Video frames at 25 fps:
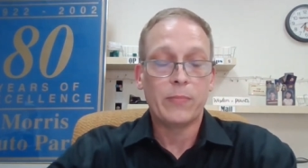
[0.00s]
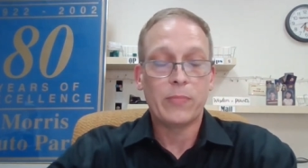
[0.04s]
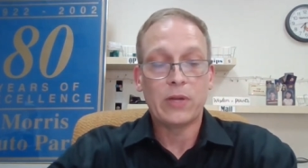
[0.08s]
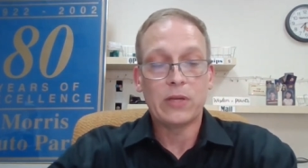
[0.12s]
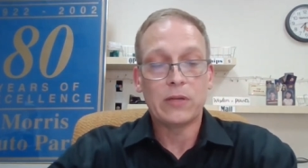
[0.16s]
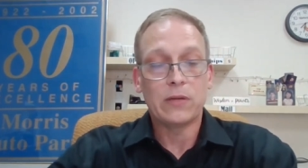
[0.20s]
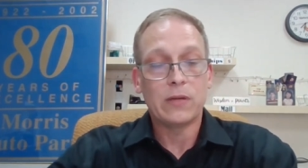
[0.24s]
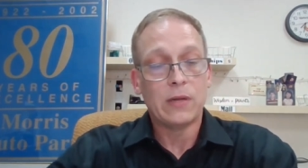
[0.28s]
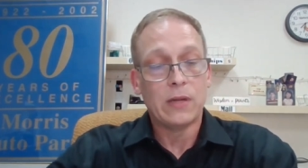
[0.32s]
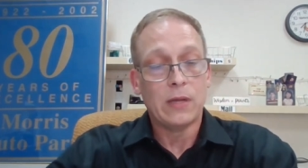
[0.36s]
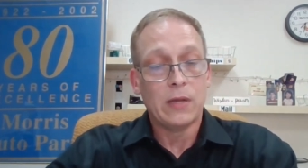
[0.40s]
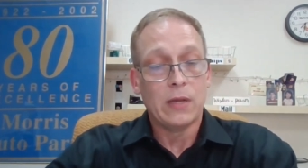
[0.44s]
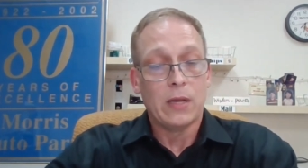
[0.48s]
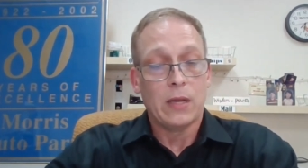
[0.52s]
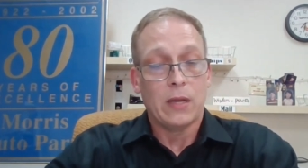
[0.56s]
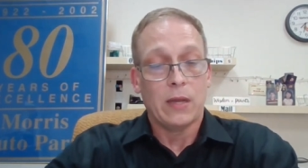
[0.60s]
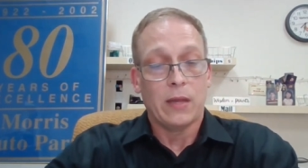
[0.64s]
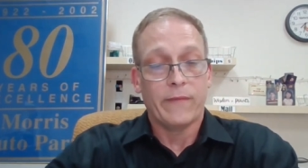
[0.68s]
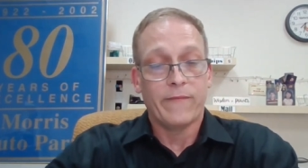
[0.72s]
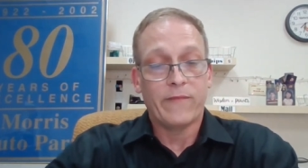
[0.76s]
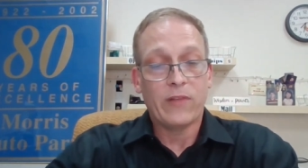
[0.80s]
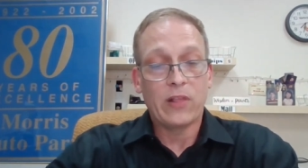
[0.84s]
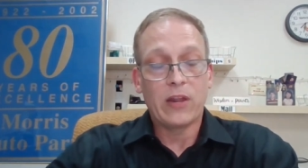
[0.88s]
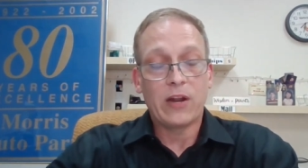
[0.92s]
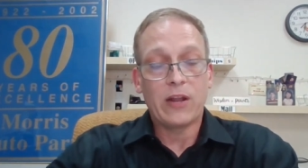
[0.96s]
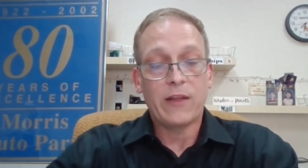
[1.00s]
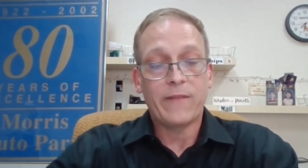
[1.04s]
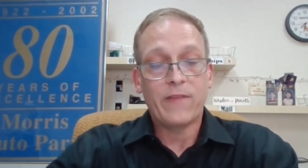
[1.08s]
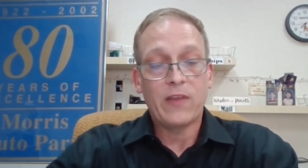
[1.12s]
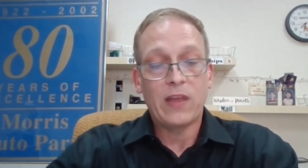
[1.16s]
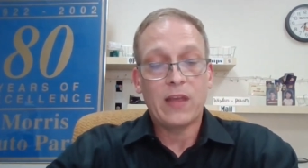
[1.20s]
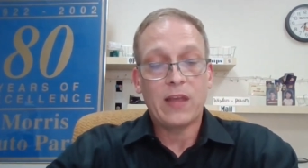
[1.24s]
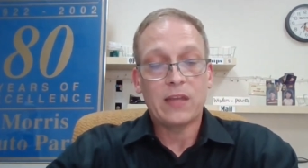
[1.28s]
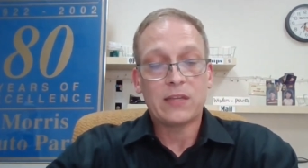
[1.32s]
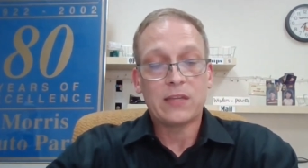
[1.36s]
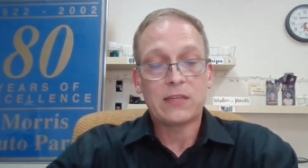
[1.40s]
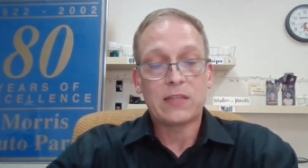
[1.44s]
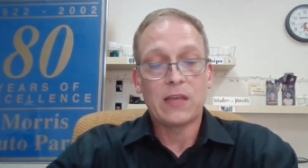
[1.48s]
But
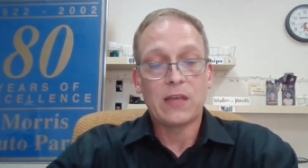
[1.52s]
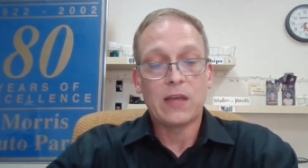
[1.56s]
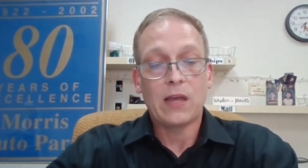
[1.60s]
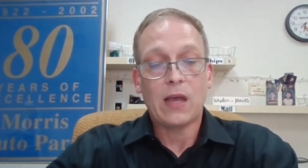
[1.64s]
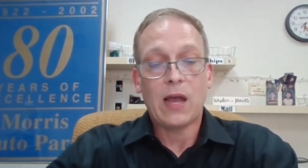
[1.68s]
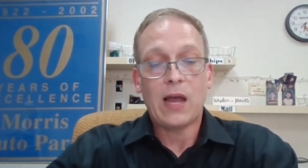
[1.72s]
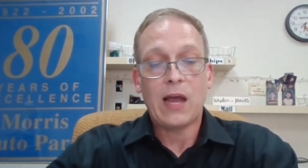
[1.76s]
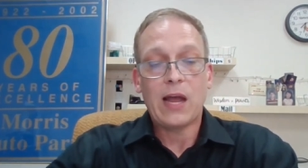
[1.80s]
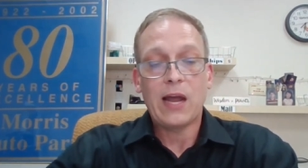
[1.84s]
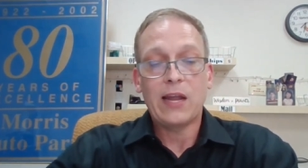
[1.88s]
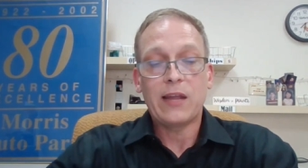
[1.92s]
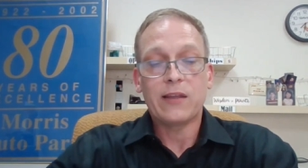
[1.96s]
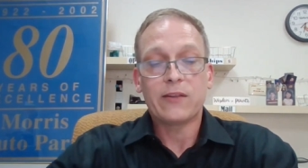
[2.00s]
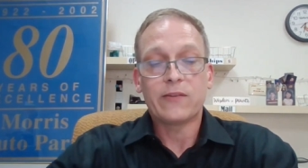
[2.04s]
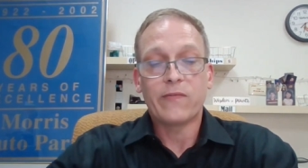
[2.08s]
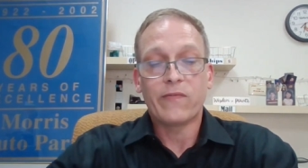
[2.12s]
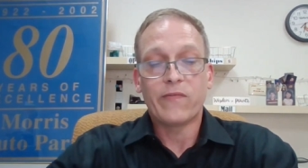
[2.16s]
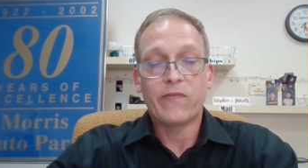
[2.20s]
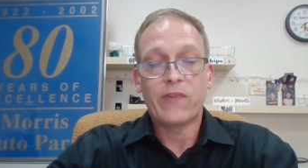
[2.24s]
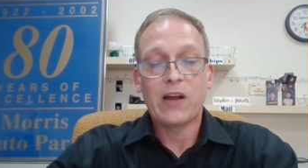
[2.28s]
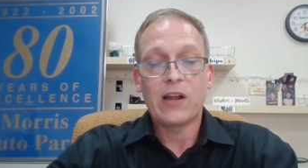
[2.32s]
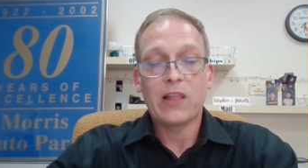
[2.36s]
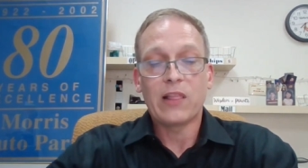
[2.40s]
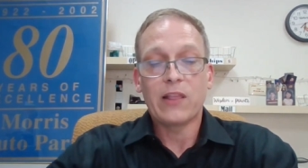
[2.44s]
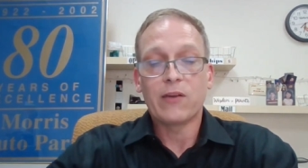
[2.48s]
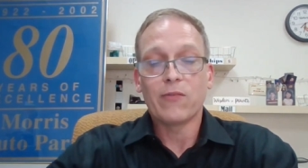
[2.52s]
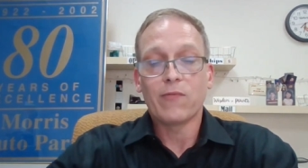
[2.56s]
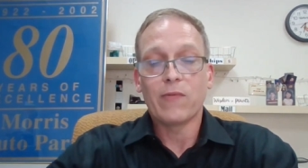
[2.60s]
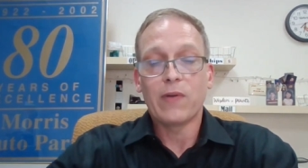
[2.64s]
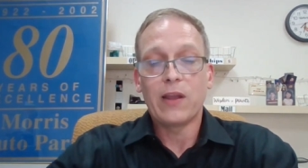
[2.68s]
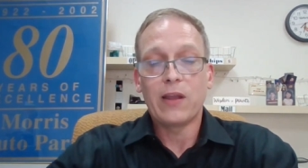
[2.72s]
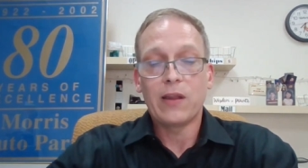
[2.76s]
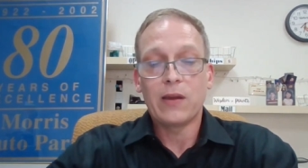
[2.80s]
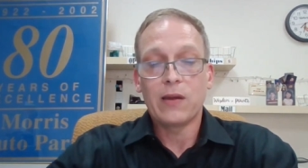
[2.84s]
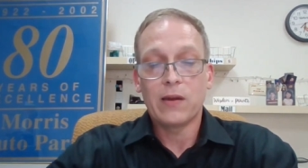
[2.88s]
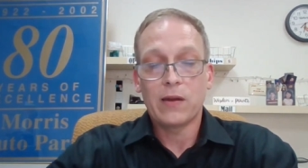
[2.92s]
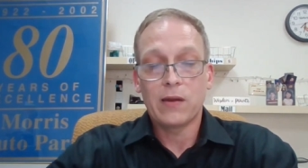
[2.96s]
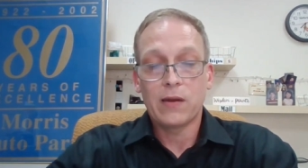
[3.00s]
Philadelphia has the highest violent
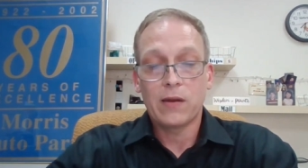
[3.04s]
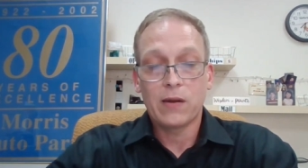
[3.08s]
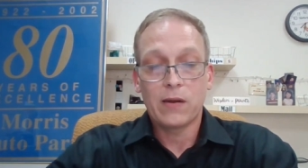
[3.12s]
rate,